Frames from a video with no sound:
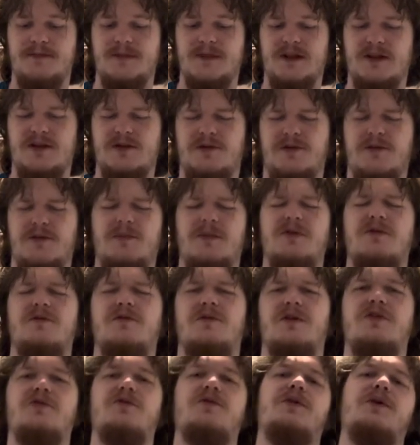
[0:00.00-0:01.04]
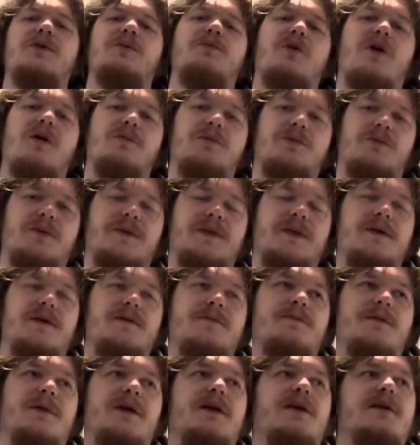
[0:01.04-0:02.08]
There's some interesting problems with it,
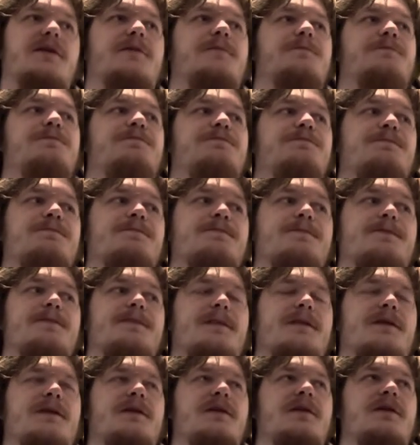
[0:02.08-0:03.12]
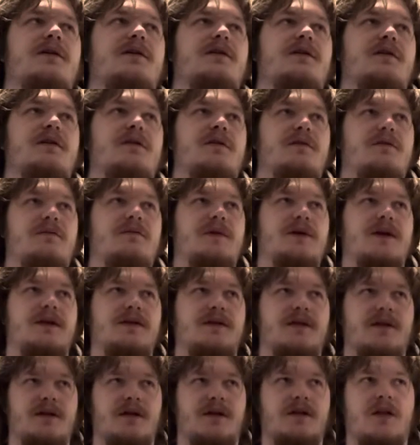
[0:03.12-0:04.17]
like because
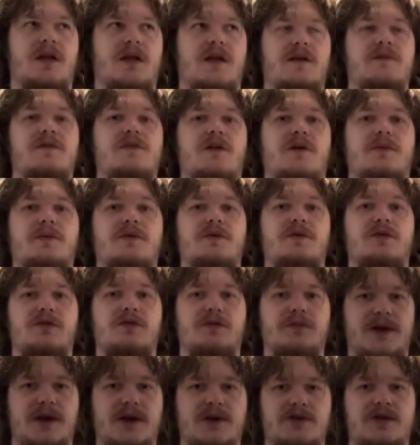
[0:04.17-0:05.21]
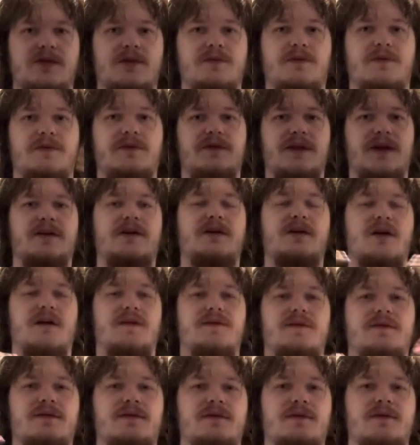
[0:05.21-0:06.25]
of a lot of global illuminations reflecting
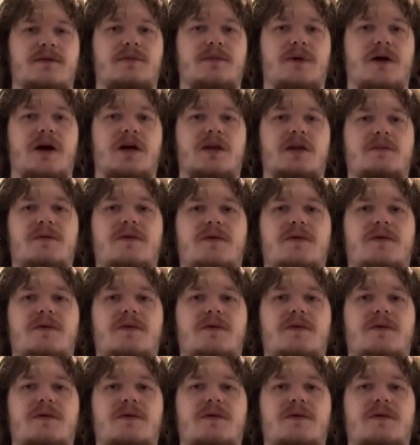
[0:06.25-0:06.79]
off the bottom.